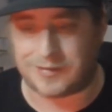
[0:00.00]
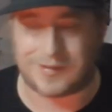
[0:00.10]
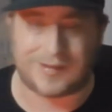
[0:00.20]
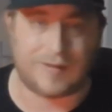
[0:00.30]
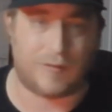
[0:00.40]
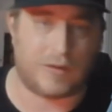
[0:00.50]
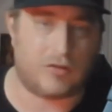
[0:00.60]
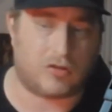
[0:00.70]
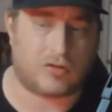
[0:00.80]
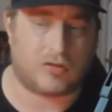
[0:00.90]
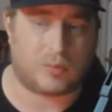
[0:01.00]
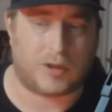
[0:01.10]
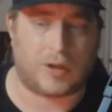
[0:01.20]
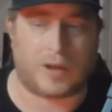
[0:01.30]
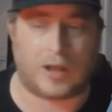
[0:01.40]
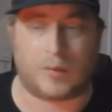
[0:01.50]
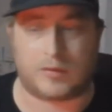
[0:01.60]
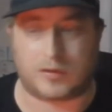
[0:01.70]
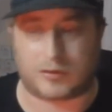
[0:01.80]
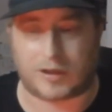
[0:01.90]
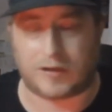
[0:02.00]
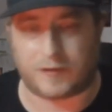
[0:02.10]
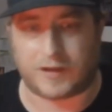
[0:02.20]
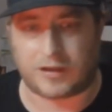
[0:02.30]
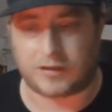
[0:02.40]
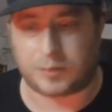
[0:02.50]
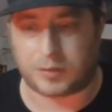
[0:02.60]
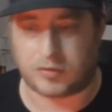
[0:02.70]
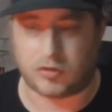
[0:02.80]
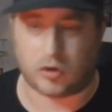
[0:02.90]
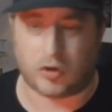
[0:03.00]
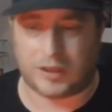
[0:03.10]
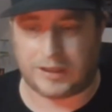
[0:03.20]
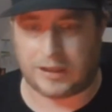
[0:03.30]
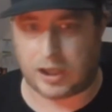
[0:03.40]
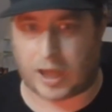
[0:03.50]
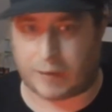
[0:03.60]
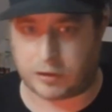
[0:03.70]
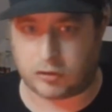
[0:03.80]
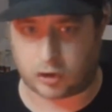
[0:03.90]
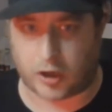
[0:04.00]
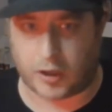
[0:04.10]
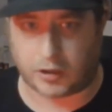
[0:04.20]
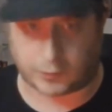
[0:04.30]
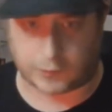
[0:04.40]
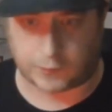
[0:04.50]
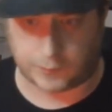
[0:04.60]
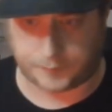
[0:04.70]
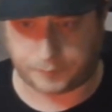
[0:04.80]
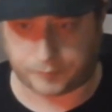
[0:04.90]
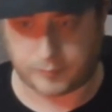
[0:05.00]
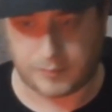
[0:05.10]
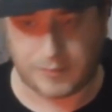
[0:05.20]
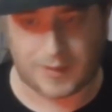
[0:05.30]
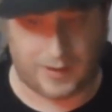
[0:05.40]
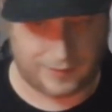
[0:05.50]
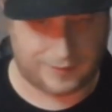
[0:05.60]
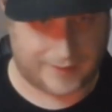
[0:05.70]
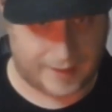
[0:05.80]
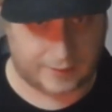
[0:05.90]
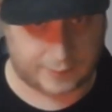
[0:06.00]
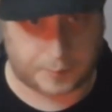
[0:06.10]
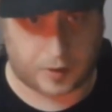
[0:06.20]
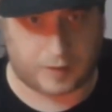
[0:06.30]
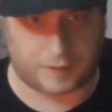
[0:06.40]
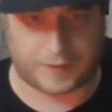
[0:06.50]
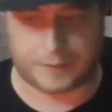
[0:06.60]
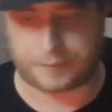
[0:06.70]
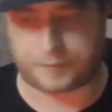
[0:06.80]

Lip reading: Sid Vicious, we know they go on to greater things, but Johnny Laryngitis and Dan Spivey.